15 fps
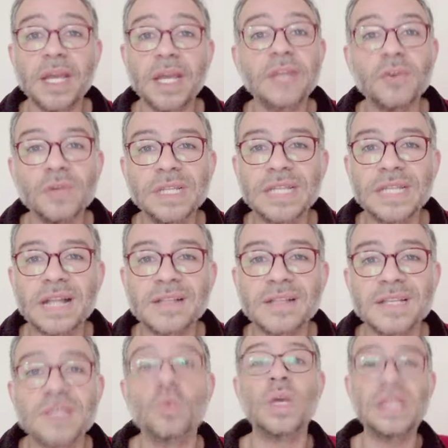It only tells
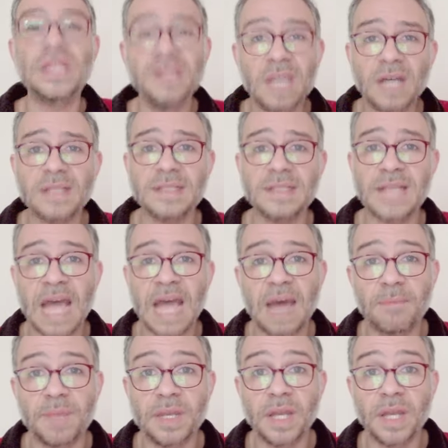us what does
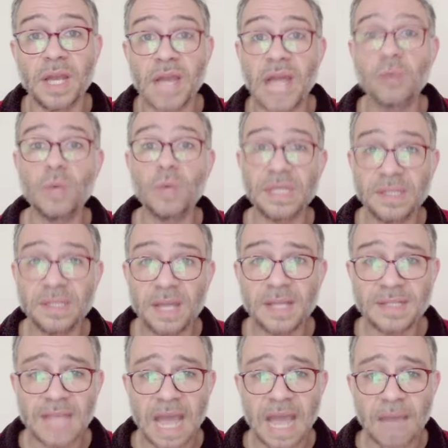happen. And what
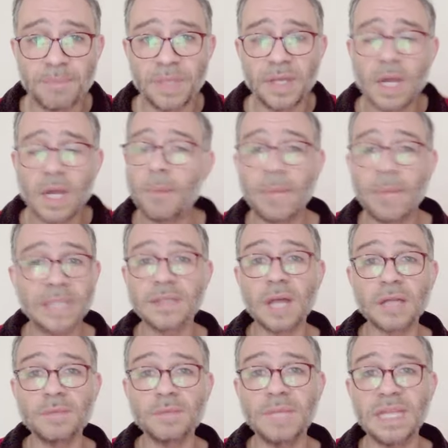does happen might
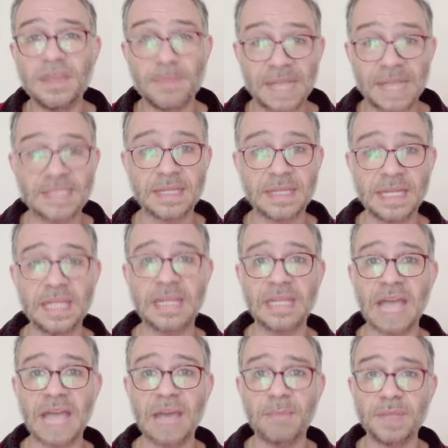not be the best thing that
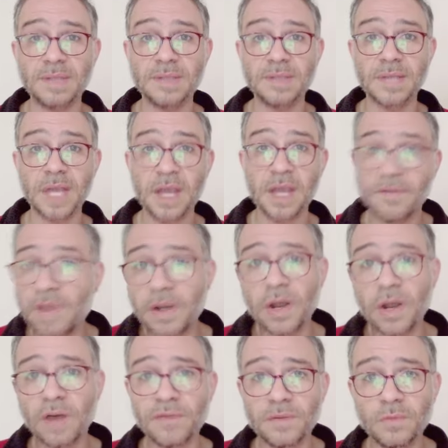happens. Very
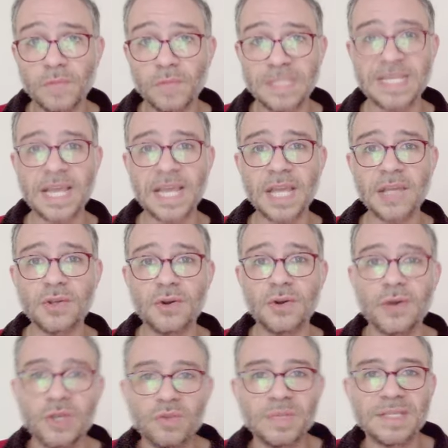often we say,
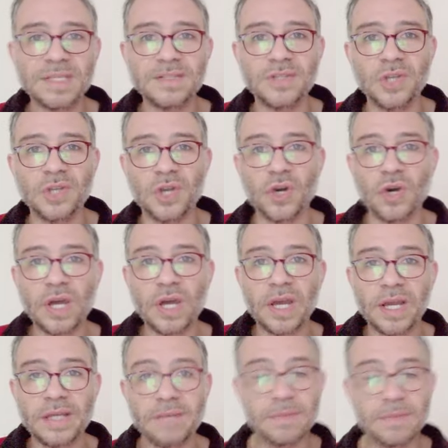humans,
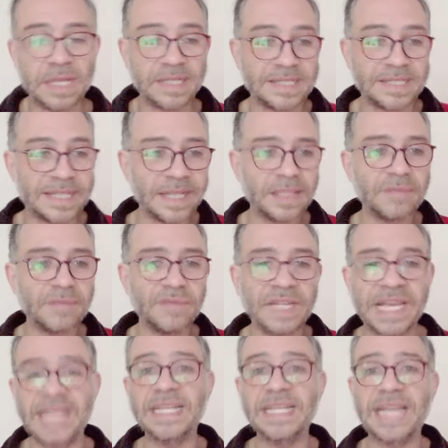instinctively
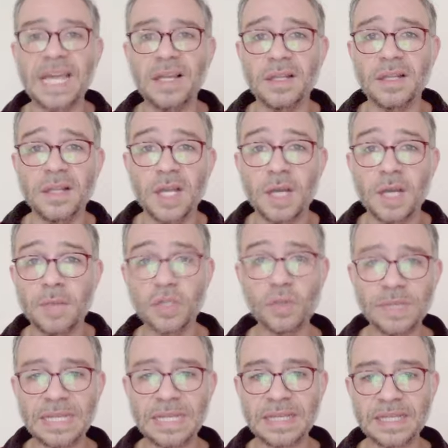can kill. But
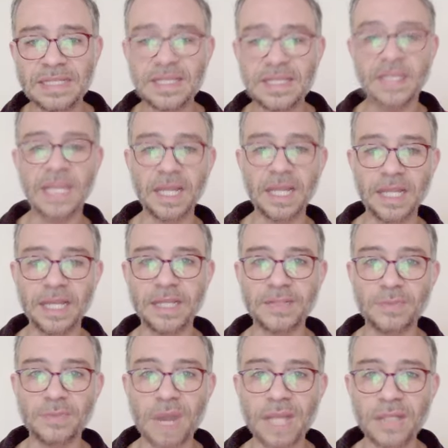nobody thinks that killing is
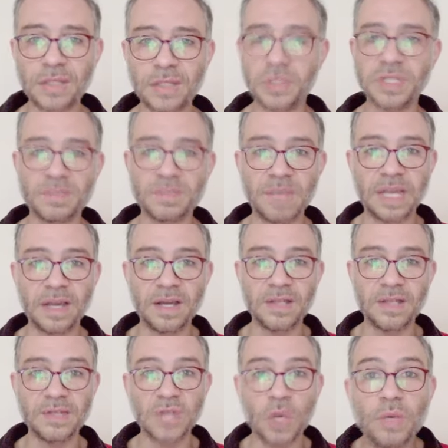right just
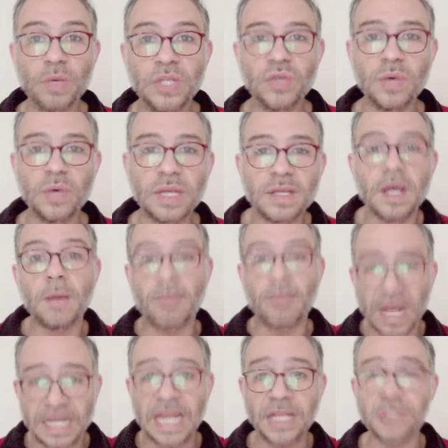because we do it
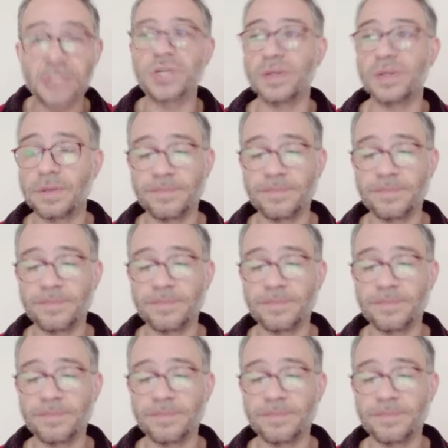by nature.